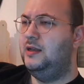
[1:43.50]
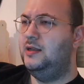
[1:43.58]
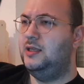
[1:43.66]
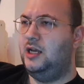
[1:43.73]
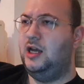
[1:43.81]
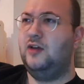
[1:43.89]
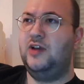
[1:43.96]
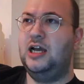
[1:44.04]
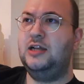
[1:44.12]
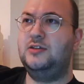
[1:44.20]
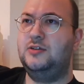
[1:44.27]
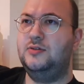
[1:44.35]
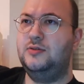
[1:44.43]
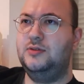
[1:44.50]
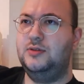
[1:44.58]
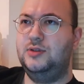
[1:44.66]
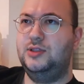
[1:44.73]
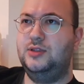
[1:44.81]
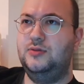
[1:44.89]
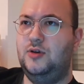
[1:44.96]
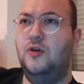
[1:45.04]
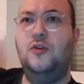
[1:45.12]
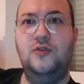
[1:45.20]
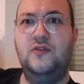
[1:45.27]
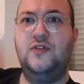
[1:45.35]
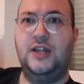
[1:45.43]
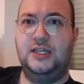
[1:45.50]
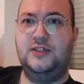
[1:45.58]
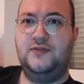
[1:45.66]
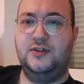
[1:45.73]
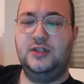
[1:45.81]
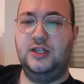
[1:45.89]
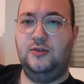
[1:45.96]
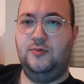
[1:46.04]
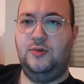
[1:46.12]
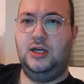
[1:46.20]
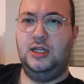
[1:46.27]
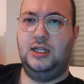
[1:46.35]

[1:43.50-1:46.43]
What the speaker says: I've had cornflakes for a little while.